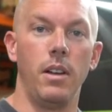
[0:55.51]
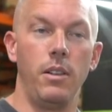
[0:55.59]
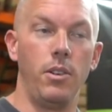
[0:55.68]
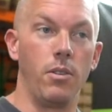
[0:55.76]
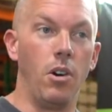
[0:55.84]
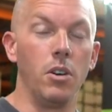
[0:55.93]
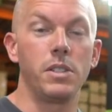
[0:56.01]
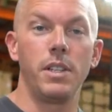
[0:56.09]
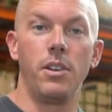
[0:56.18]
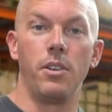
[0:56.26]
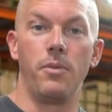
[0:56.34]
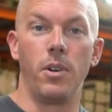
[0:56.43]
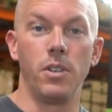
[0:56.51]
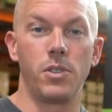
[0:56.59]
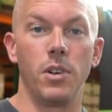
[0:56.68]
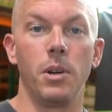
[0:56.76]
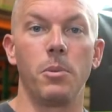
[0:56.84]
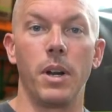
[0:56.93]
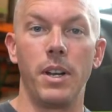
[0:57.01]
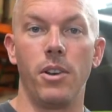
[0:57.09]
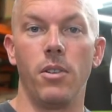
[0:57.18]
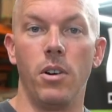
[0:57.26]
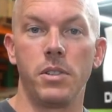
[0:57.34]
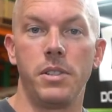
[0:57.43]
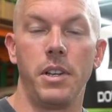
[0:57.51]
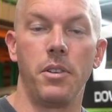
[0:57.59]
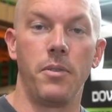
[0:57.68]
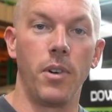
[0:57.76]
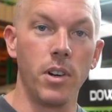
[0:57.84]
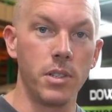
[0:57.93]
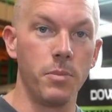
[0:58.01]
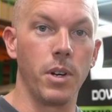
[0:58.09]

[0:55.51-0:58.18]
your alternator first, or upgrading your alternator first,